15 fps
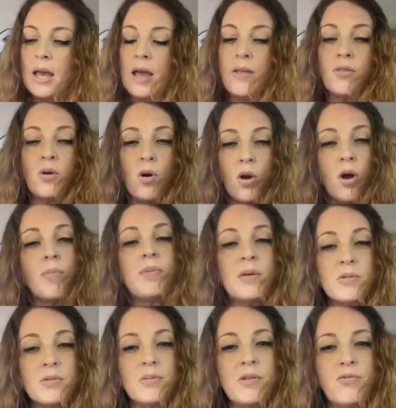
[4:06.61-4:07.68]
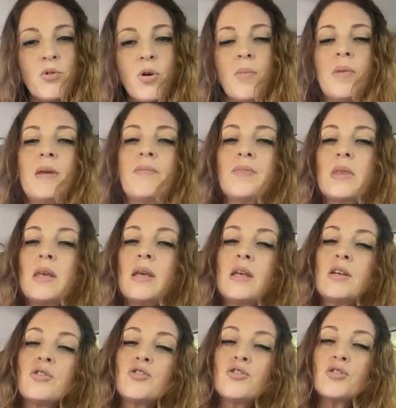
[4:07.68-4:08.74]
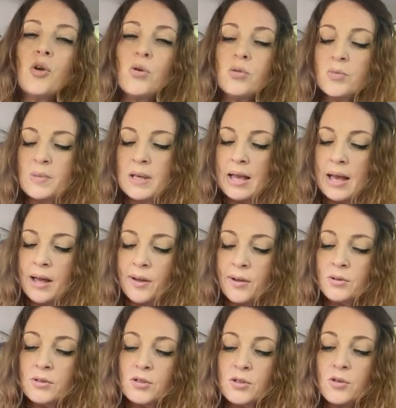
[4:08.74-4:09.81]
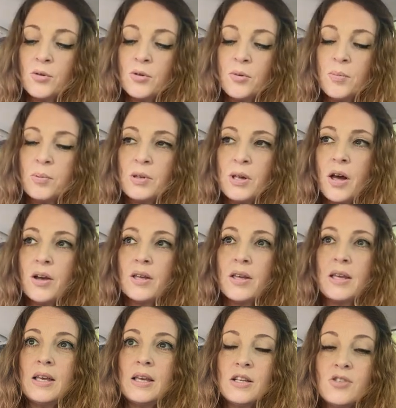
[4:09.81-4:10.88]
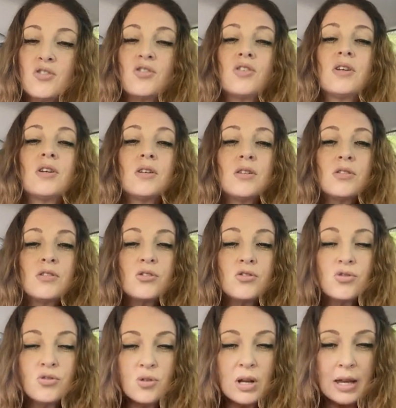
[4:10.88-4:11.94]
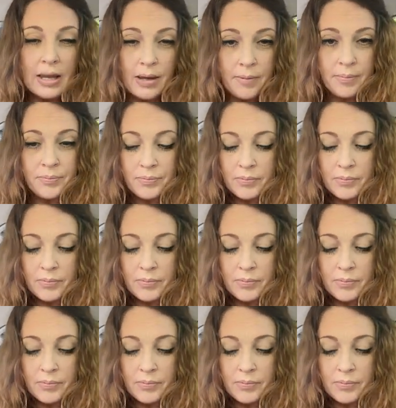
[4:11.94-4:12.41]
and the harp that was before me, he showed me how to pluck each string